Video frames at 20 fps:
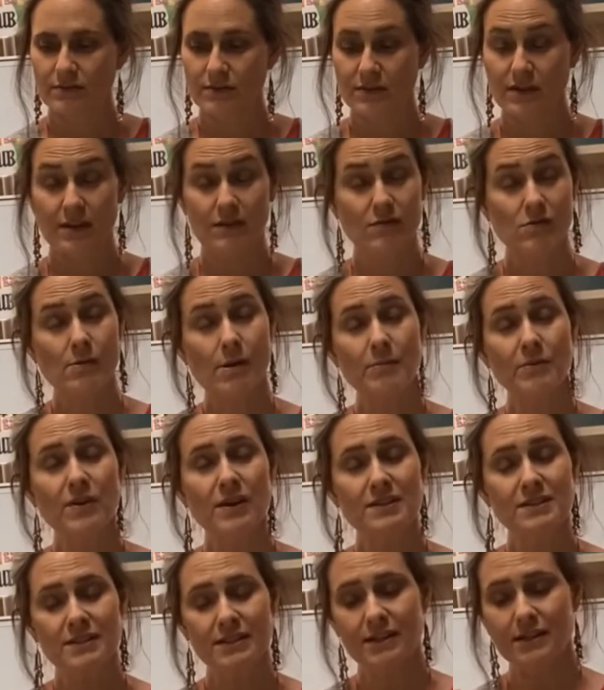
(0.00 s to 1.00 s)
remember
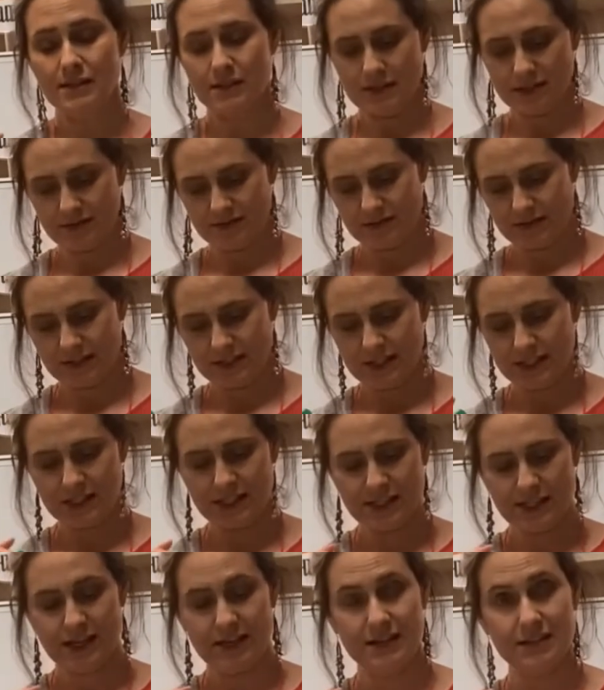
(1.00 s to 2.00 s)
I said that
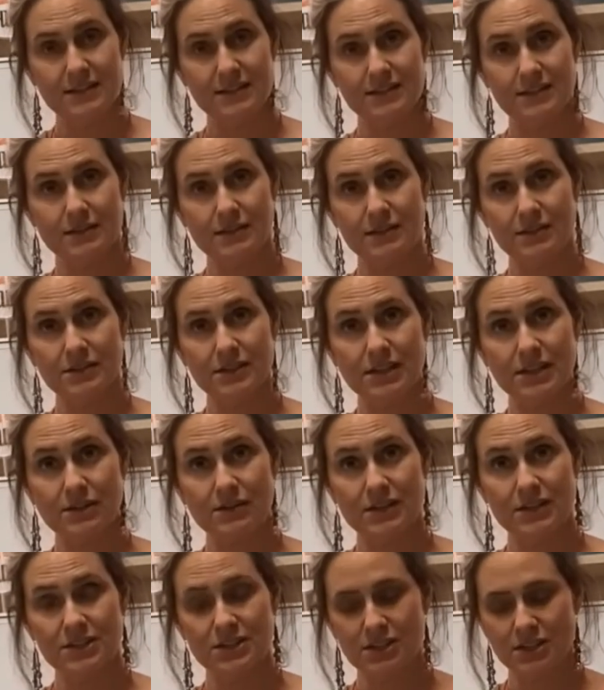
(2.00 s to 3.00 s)
this has the little
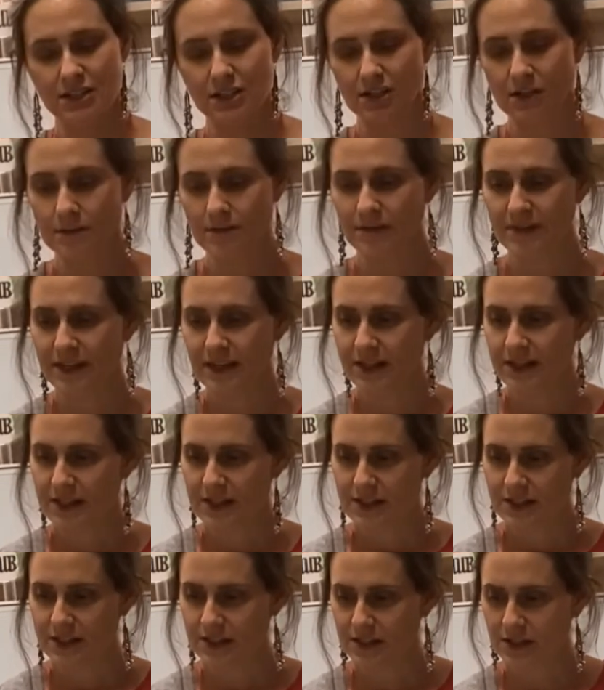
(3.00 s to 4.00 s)
decoration here.
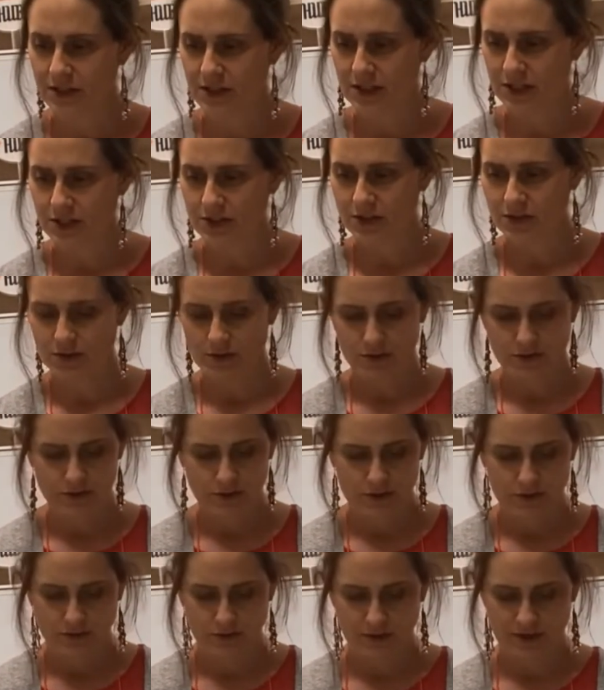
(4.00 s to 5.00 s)
So you can do
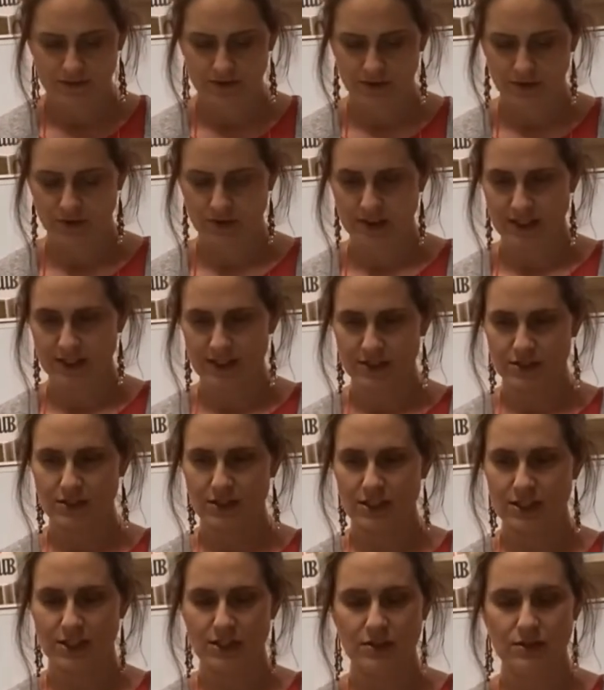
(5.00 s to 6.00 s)
one of 2 things. You
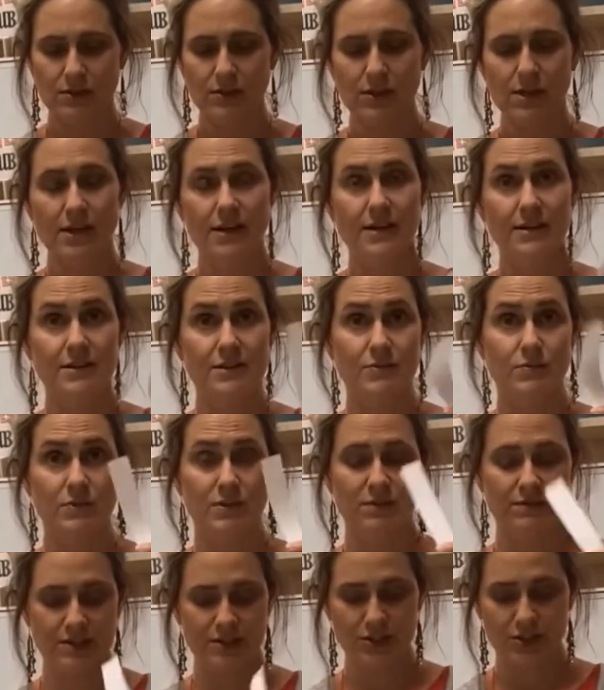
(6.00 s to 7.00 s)
can utilize one
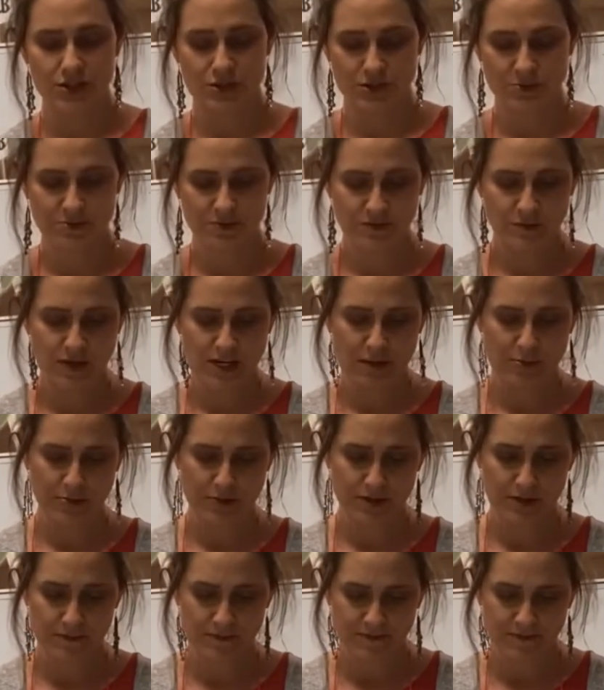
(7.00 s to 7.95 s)
of these strips of paper,